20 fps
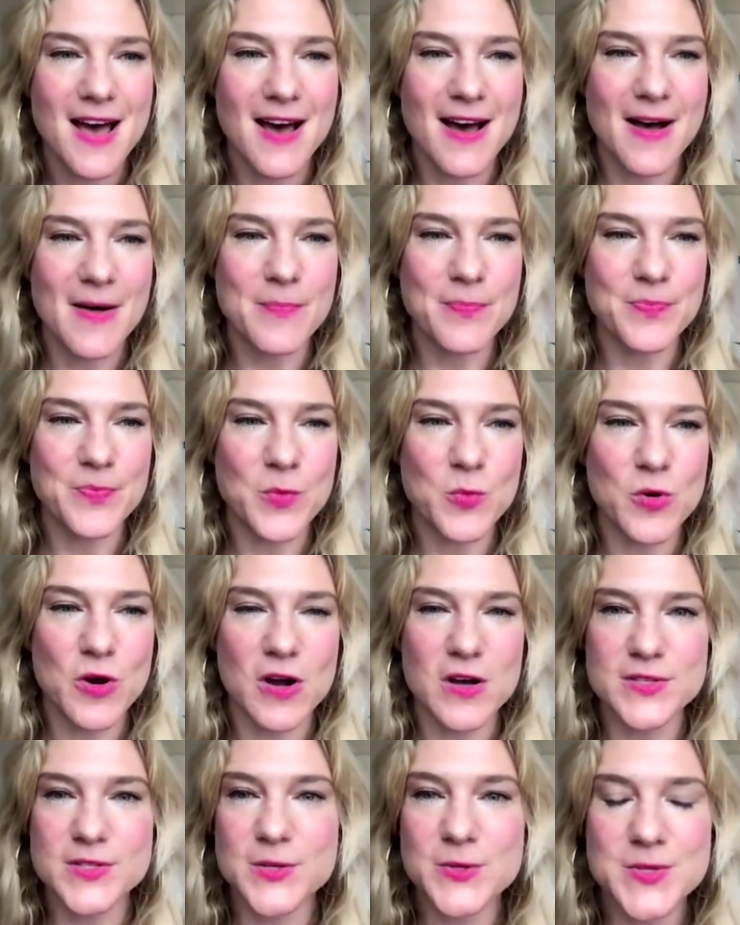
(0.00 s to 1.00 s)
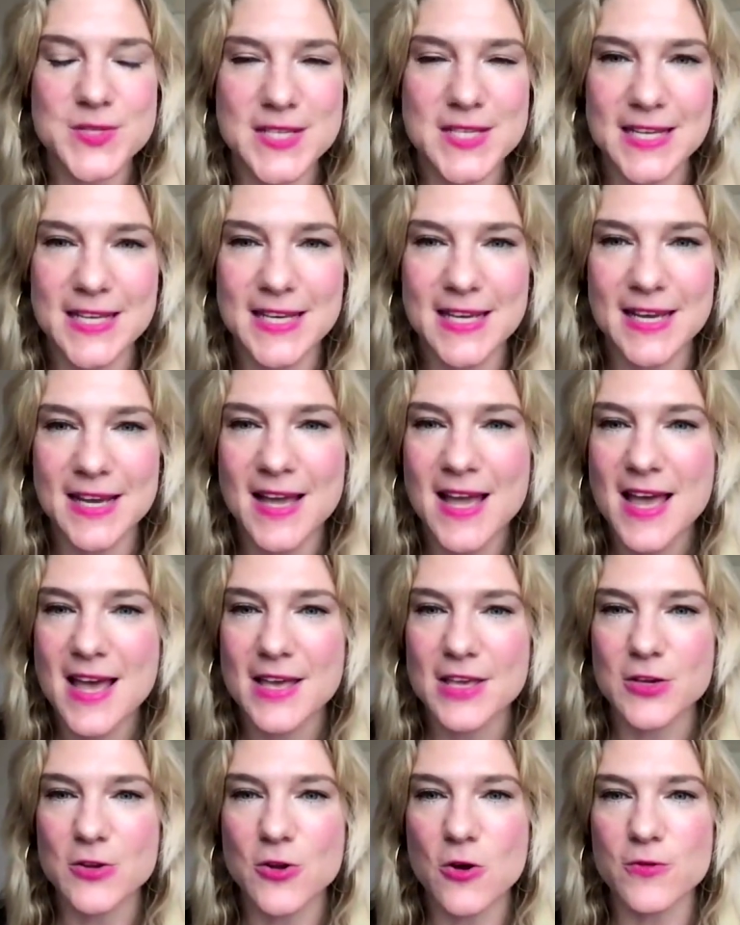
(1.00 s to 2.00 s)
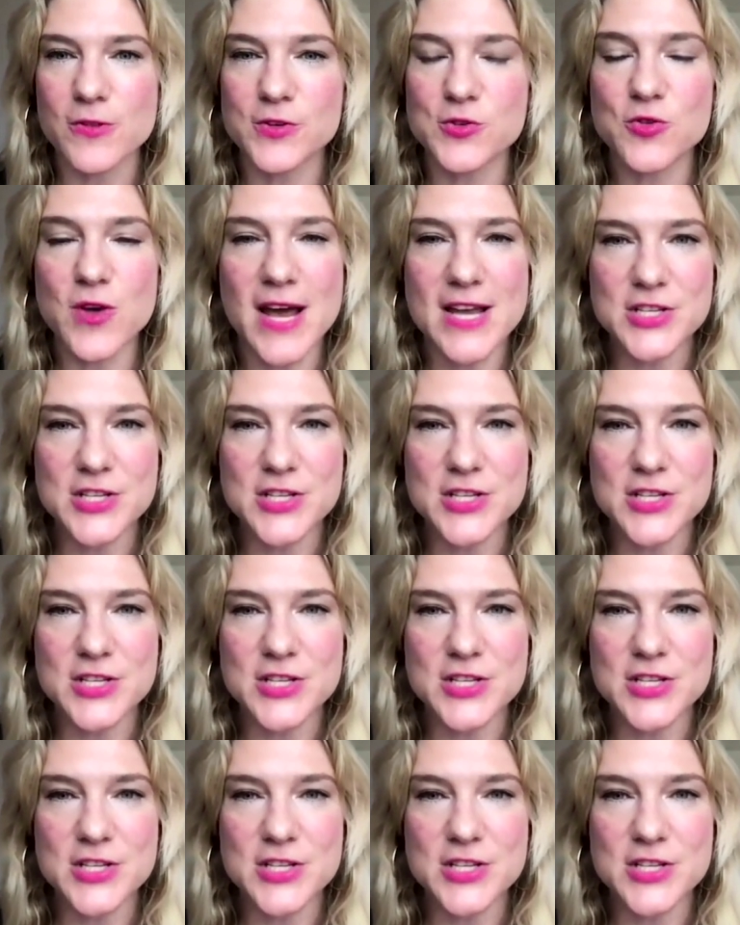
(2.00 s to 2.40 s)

Um, we're also seeing, you know, the,